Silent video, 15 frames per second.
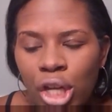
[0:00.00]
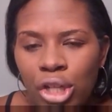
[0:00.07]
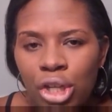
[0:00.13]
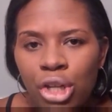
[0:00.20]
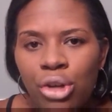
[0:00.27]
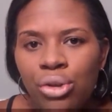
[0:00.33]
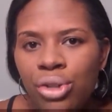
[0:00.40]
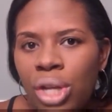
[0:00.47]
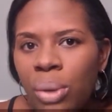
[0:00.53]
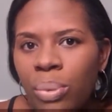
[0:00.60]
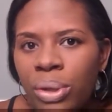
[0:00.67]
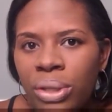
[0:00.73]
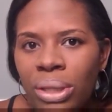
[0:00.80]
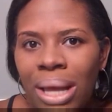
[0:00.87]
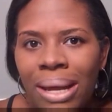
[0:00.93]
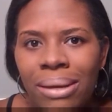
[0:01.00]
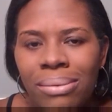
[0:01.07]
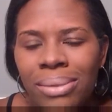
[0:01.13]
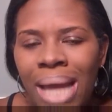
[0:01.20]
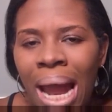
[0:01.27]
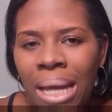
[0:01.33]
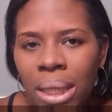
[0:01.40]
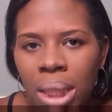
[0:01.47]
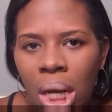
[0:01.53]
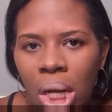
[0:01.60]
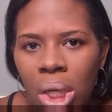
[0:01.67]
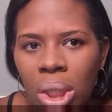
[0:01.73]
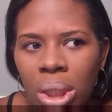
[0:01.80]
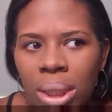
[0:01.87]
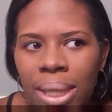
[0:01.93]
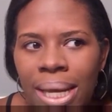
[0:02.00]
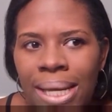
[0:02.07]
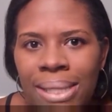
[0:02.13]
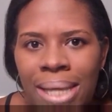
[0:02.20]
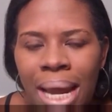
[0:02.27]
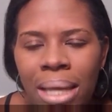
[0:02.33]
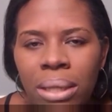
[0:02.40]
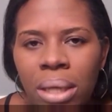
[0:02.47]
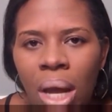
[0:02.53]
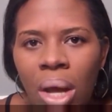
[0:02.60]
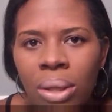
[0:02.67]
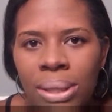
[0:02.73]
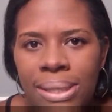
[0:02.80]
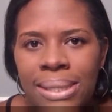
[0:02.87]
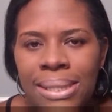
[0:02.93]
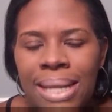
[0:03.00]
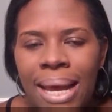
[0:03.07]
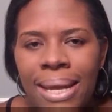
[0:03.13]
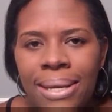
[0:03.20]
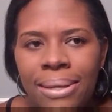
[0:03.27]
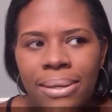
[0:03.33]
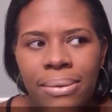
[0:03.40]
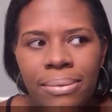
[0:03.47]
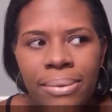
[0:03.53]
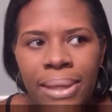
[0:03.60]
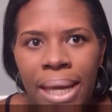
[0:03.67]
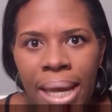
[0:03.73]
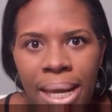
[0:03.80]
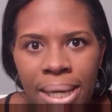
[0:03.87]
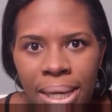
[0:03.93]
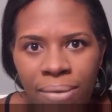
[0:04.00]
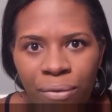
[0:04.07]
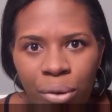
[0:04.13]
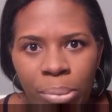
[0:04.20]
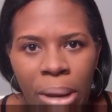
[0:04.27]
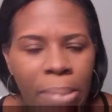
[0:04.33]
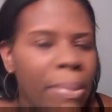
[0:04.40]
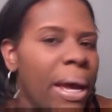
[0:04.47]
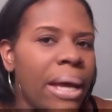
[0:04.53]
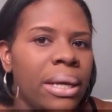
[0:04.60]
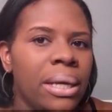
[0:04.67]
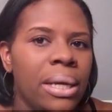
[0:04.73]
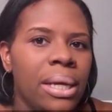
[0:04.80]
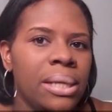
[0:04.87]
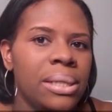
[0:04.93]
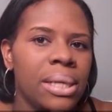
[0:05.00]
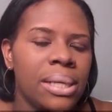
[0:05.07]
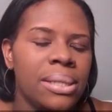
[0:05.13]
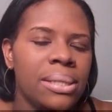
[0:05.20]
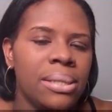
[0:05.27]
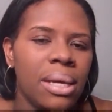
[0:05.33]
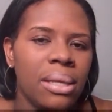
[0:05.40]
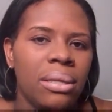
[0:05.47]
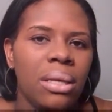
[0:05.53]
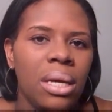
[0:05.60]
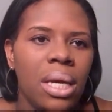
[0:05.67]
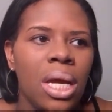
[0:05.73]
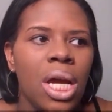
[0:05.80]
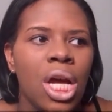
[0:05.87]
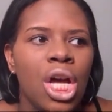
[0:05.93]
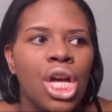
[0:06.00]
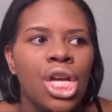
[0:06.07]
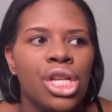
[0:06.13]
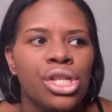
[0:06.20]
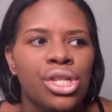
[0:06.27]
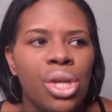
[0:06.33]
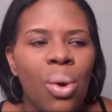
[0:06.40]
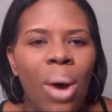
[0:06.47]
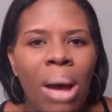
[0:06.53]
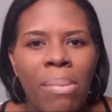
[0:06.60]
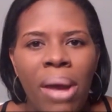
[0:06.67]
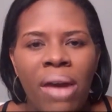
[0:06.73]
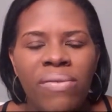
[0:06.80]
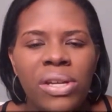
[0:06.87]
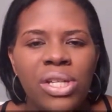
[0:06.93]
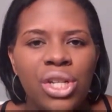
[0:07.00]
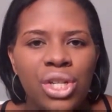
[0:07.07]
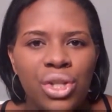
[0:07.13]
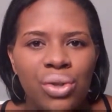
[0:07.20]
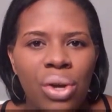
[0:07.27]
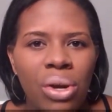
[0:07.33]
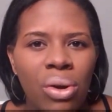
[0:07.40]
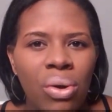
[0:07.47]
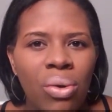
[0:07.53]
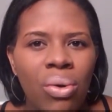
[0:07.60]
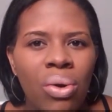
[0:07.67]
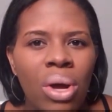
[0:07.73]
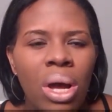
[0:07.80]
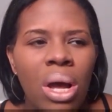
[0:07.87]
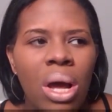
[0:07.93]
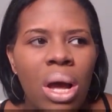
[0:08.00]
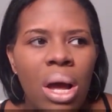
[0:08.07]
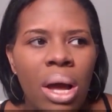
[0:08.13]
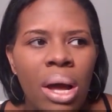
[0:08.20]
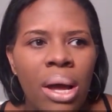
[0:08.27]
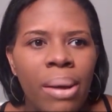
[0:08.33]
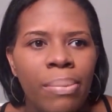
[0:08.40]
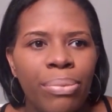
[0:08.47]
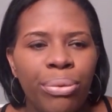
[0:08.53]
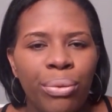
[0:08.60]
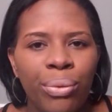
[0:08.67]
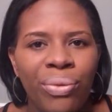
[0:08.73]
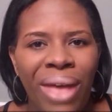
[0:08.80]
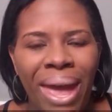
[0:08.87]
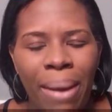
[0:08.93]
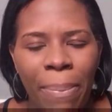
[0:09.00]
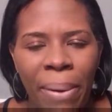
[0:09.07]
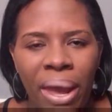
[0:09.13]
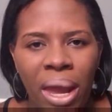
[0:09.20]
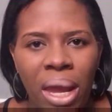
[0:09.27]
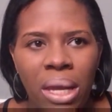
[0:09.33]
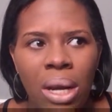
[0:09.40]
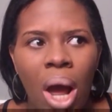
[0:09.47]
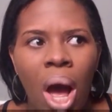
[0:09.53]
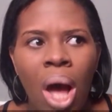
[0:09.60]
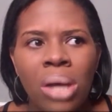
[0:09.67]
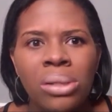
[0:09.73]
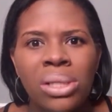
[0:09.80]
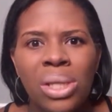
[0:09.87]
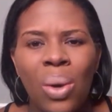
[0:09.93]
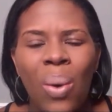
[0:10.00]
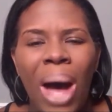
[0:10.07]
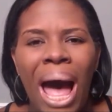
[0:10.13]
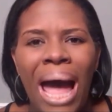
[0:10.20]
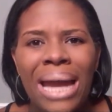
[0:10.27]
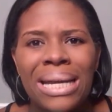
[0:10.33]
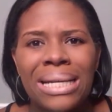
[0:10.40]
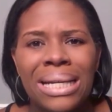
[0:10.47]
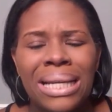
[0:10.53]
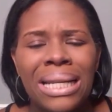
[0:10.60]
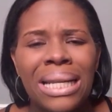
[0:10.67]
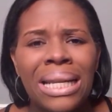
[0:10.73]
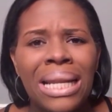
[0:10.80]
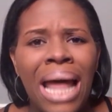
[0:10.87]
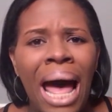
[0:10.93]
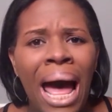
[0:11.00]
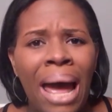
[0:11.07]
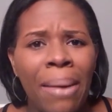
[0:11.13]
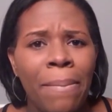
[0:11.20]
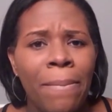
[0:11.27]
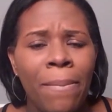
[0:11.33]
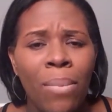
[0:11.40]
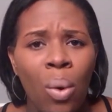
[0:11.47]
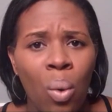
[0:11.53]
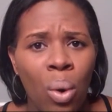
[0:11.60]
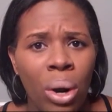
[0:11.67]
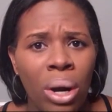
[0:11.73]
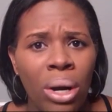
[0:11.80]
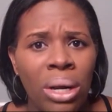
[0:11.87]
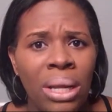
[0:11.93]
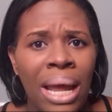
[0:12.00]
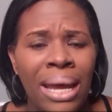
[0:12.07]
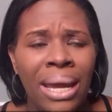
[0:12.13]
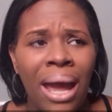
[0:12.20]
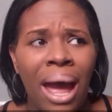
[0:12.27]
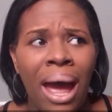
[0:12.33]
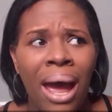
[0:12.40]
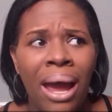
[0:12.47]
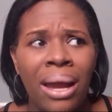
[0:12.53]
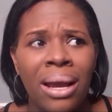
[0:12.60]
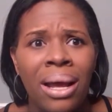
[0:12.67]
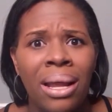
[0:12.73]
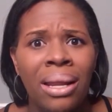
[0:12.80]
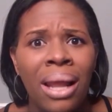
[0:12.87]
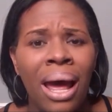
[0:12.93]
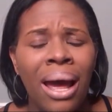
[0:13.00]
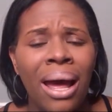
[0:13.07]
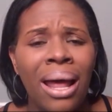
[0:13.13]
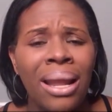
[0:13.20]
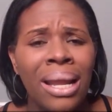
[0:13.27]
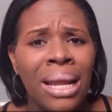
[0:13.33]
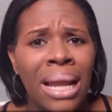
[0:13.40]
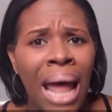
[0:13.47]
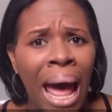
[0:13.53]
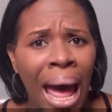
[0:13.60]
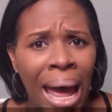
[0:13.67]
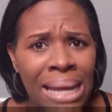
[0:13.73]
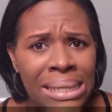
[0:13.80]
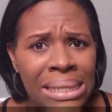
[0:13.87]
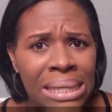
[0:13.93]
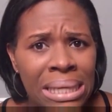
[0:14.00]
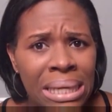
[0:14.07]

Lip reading: So you're stuck with like Tylenol. And Tylenol is like candy for my body. It does nothing. So I'm having to struggle through that pain. Also, I clot more. Like I clot a lot.